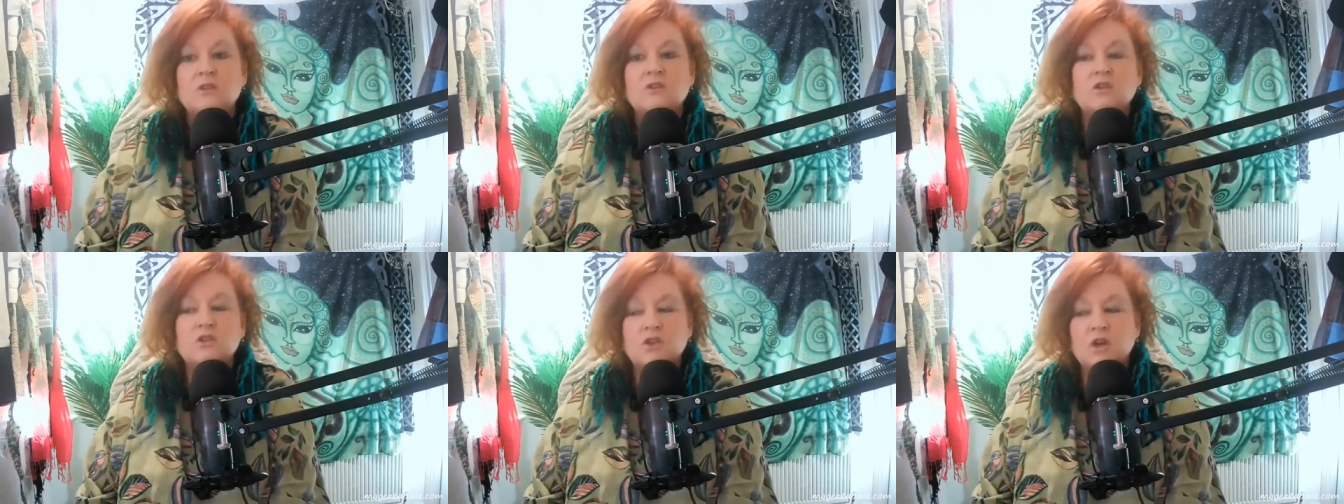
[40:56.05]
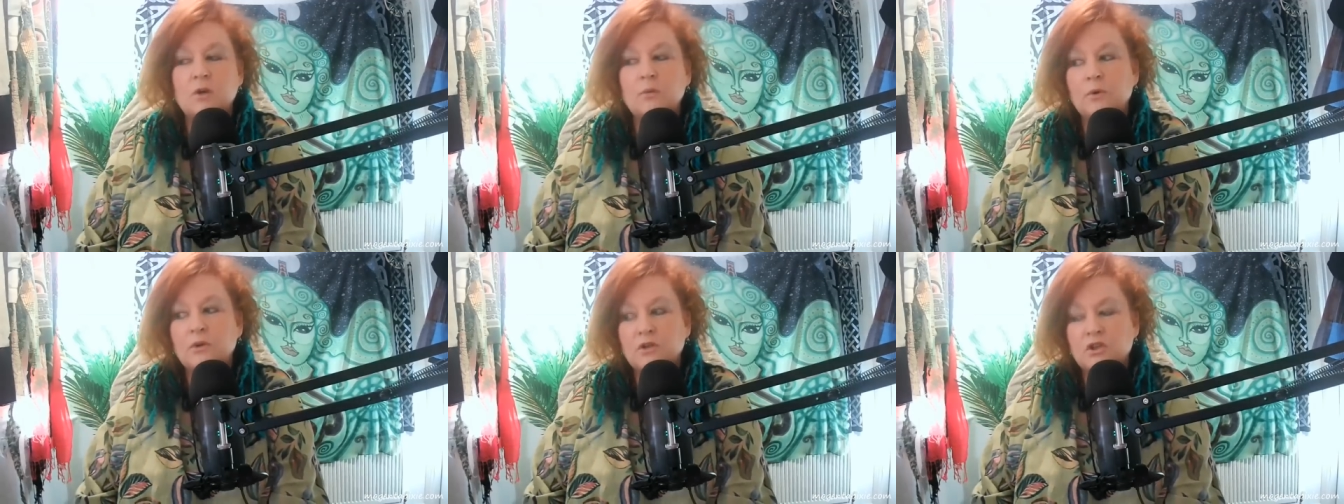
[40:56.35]
So you
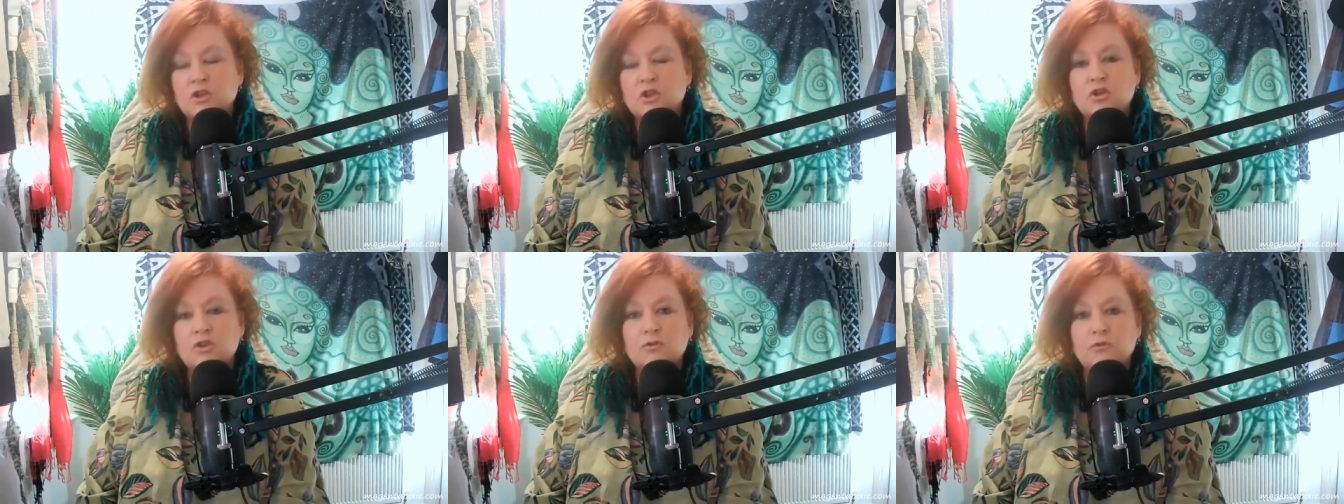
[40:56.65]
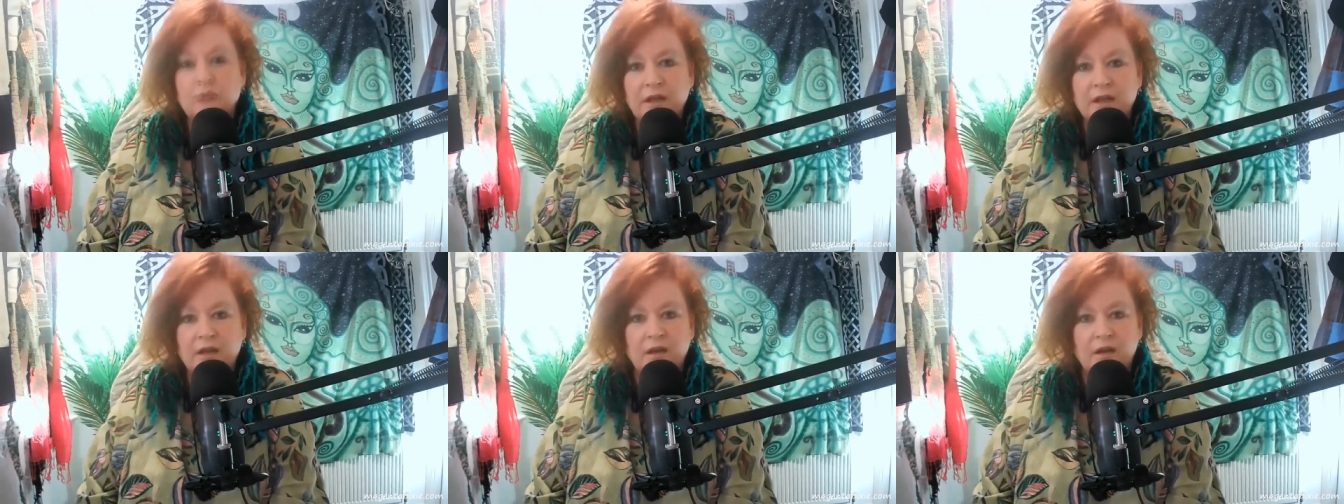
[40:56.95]
don't want to
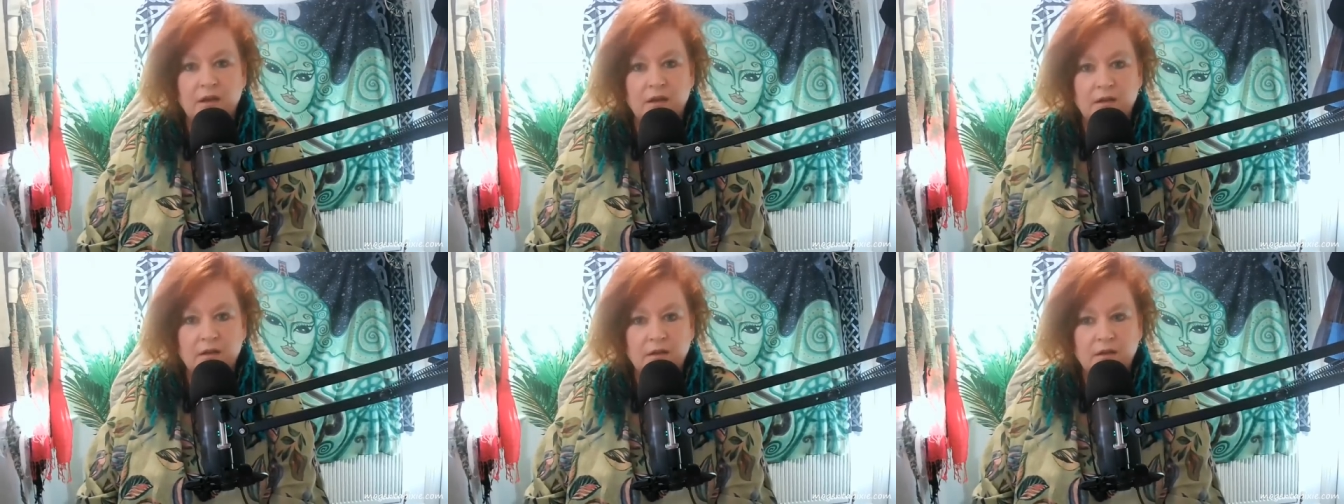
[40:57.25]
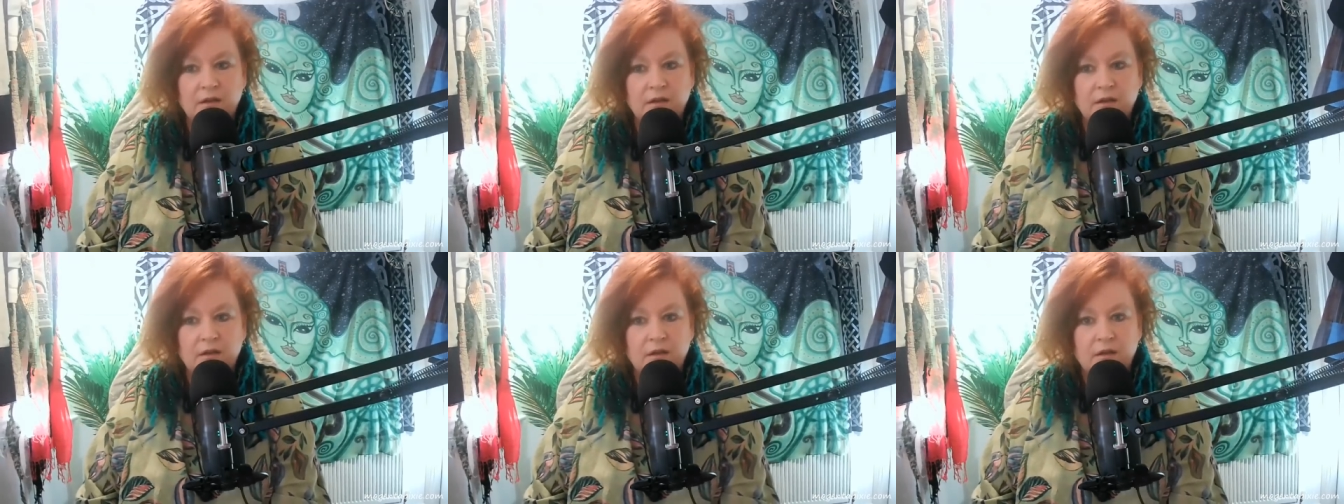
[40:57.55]
trigger
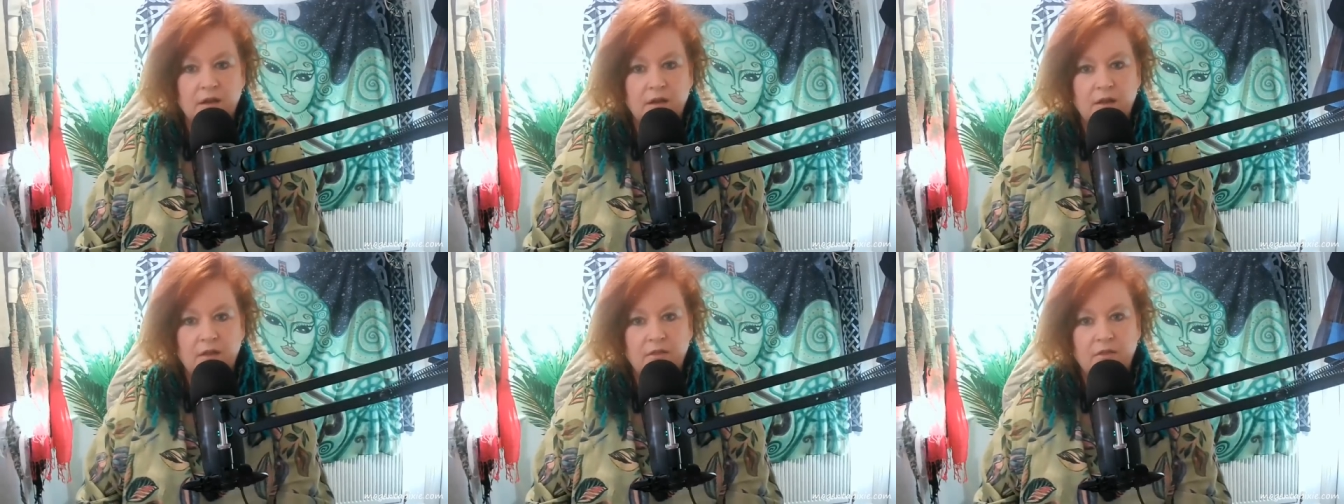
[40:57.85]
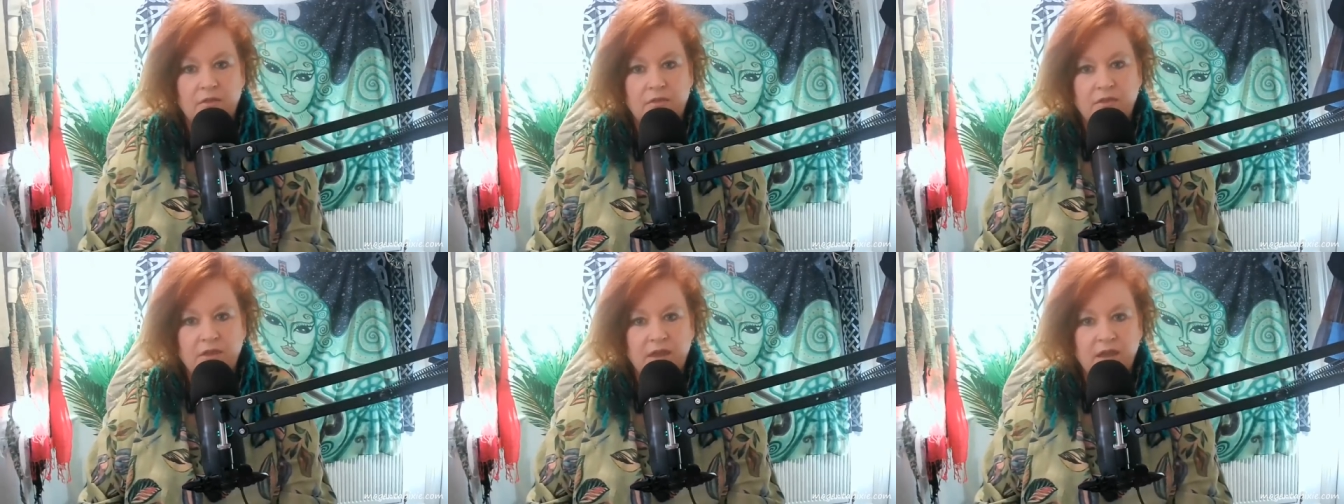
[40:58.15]

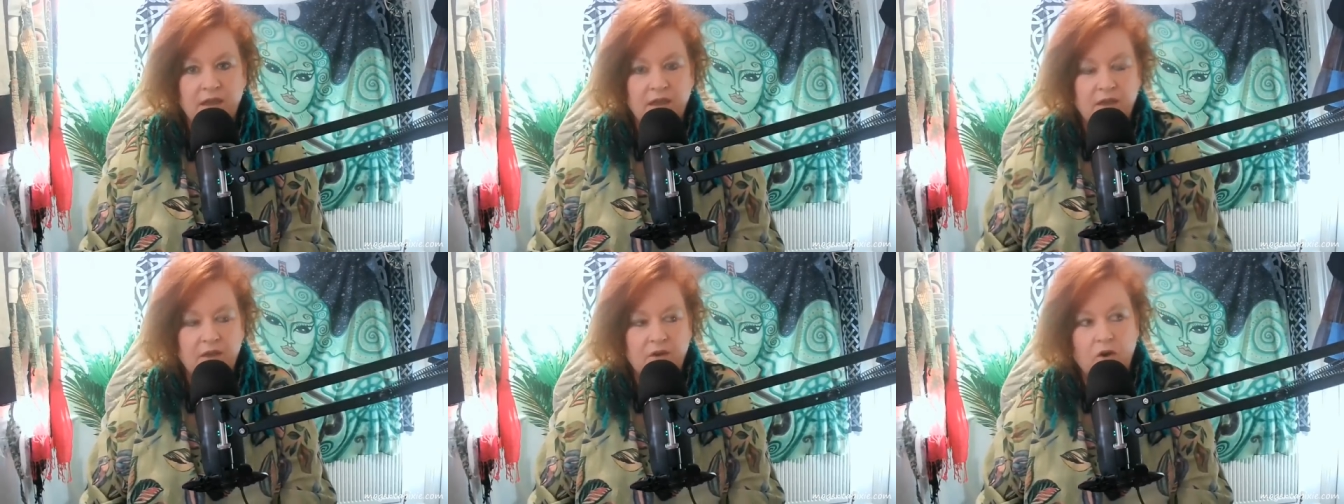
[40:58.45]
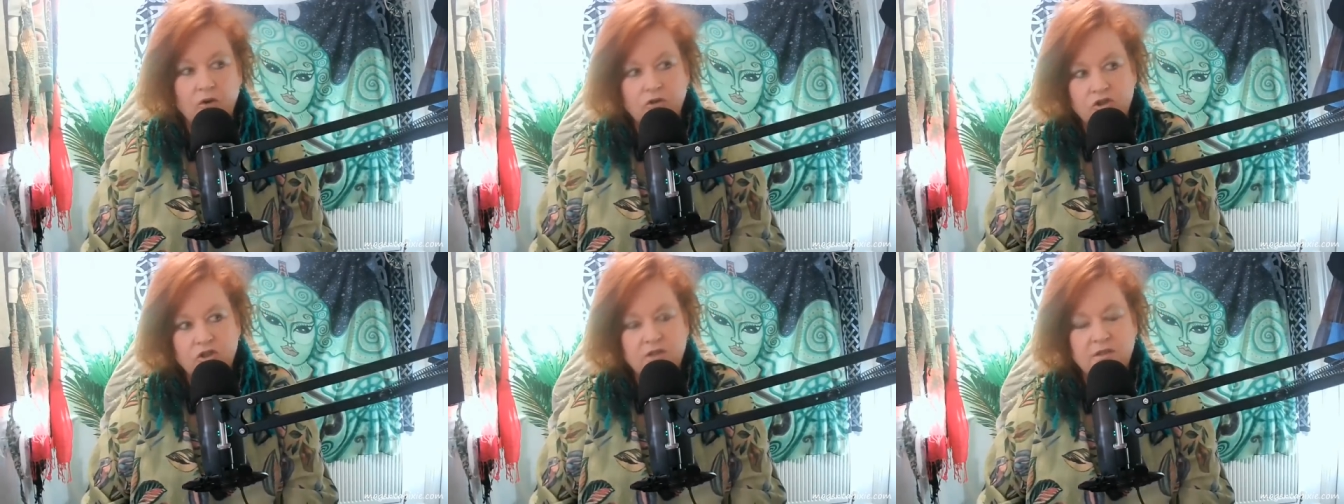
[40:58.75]
the
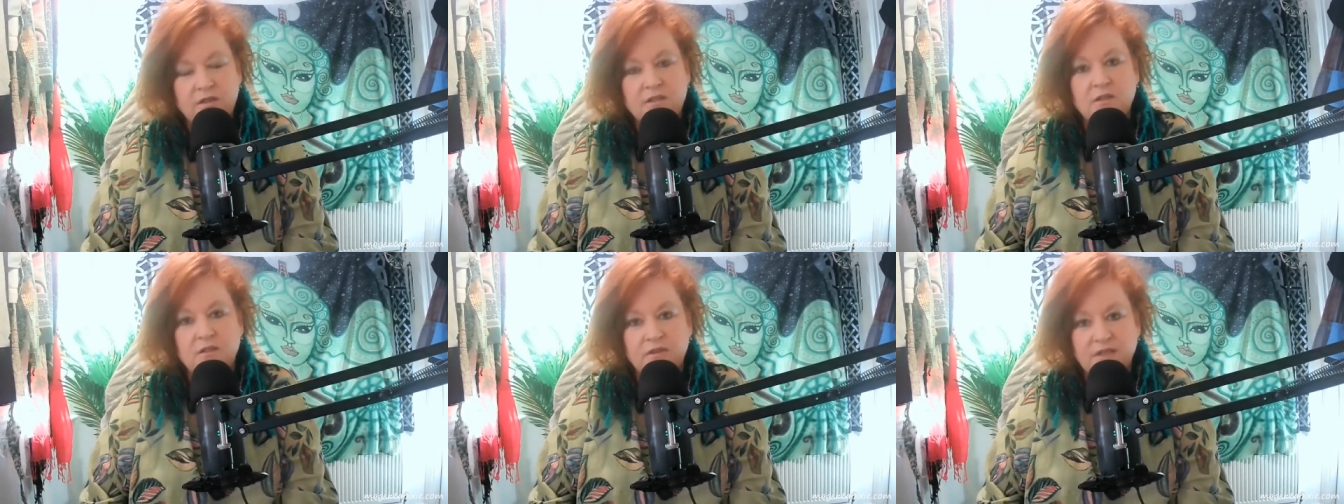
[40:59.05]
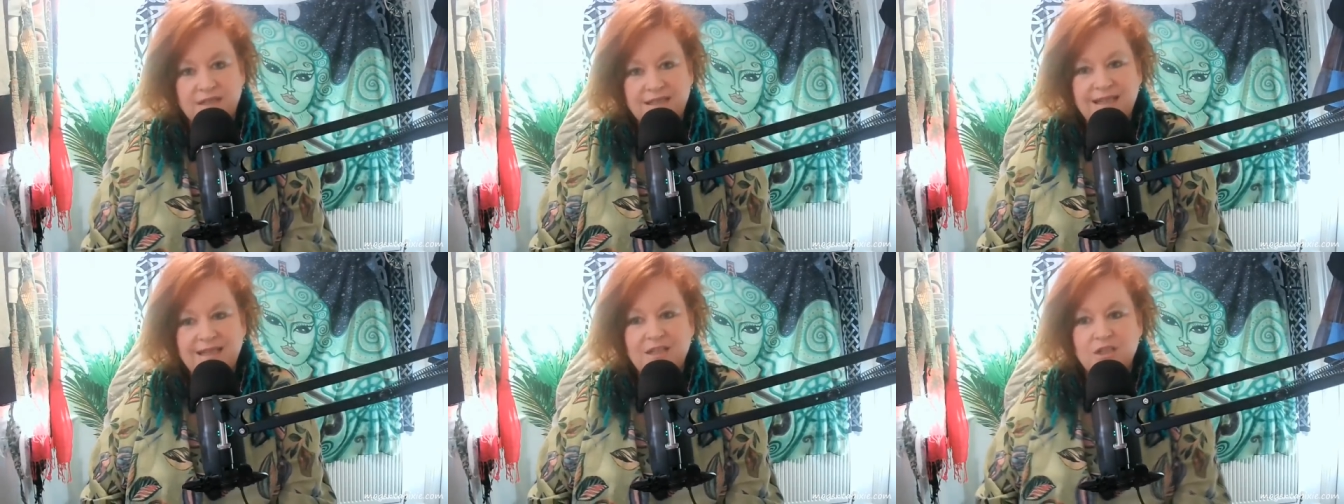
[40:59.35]
consciousness of
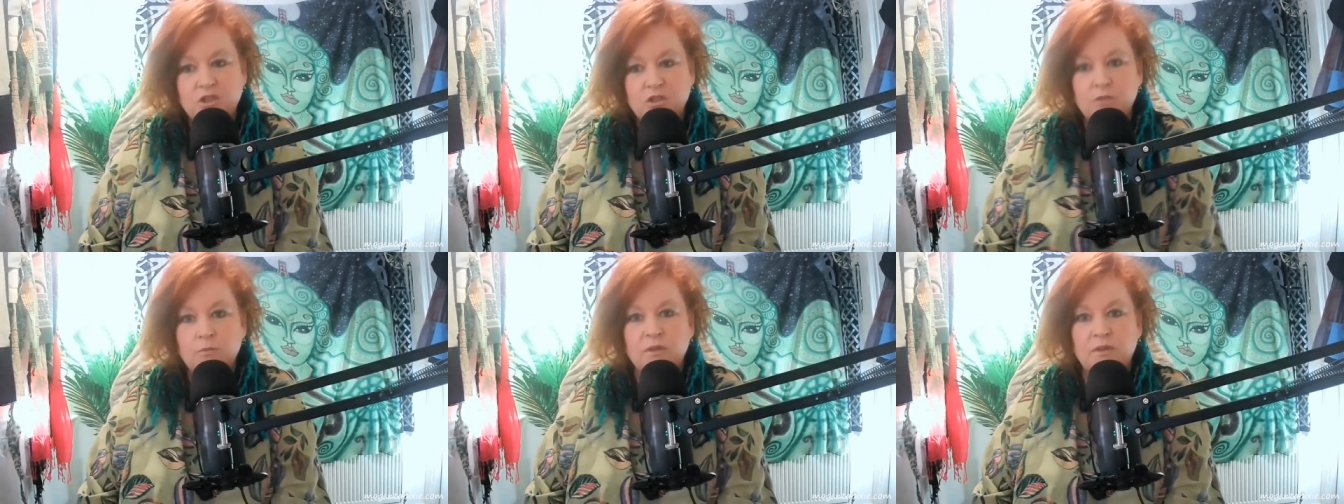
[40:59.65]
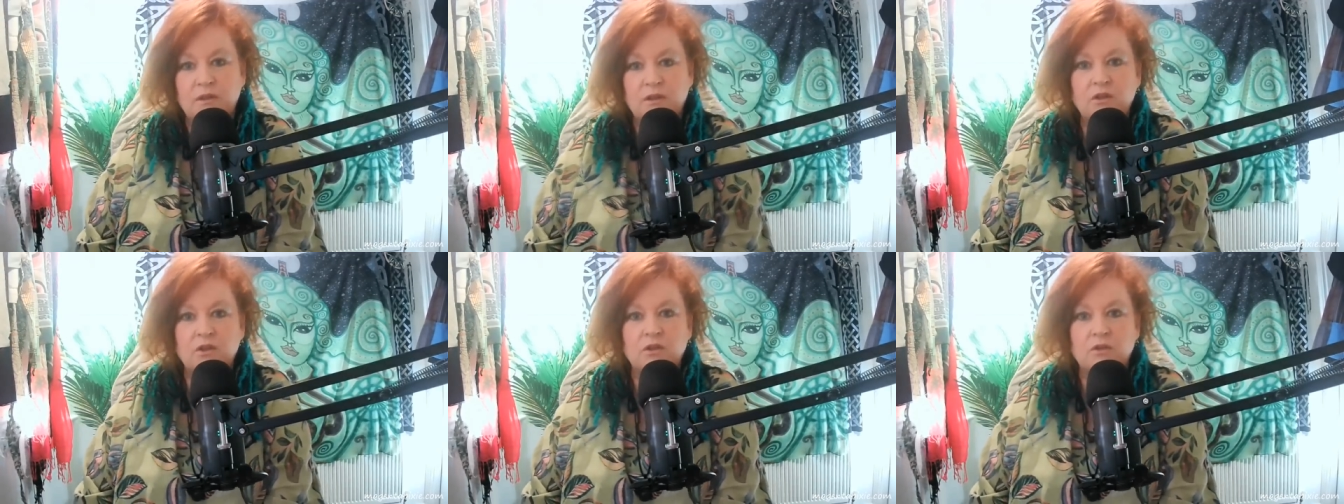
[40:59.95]
addiction
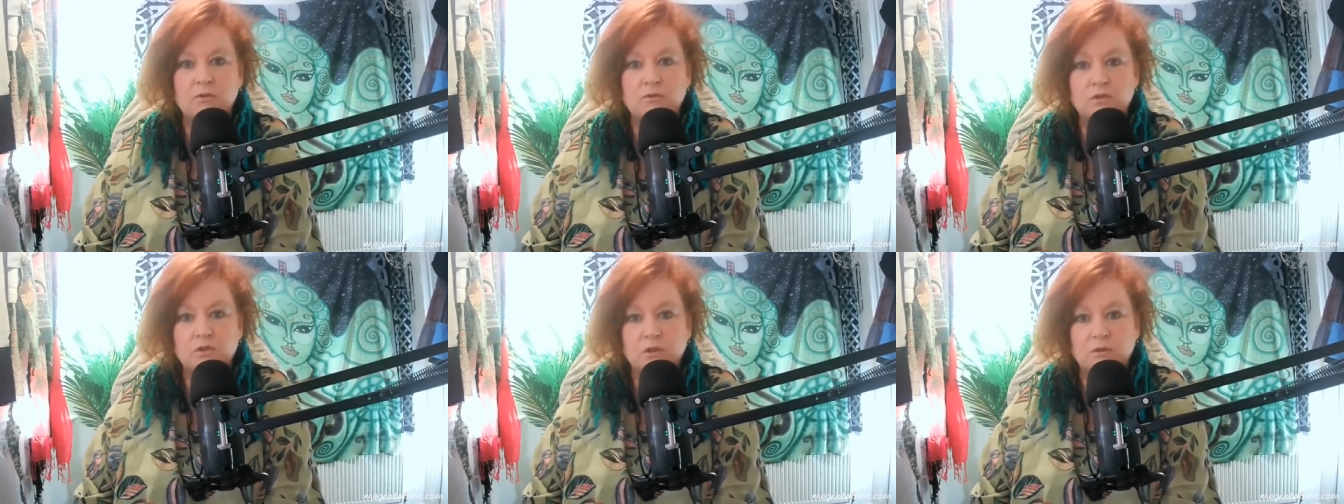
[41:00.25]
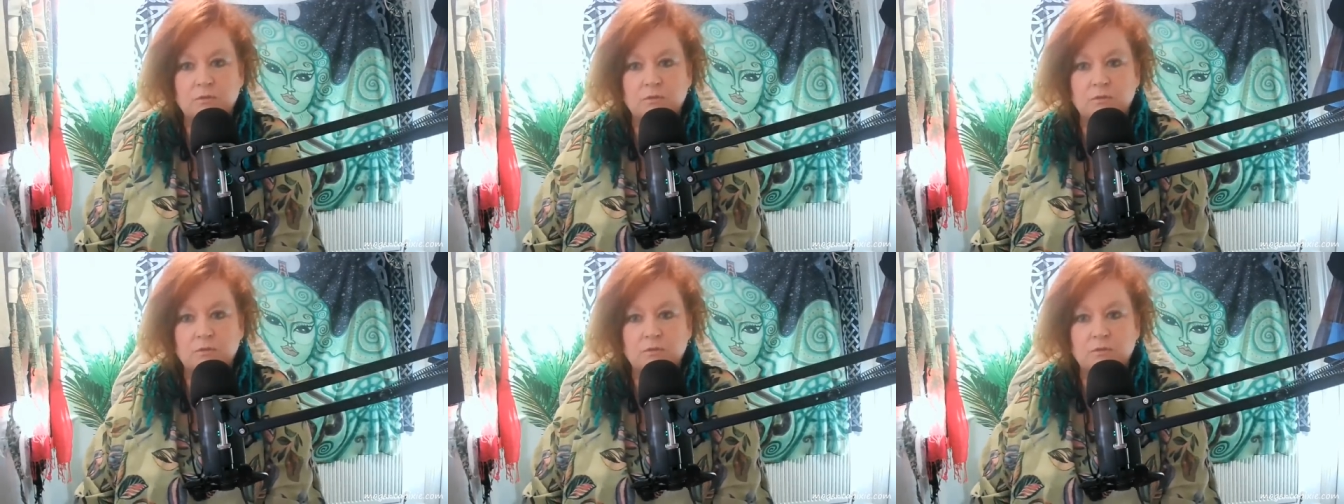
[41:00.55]
within you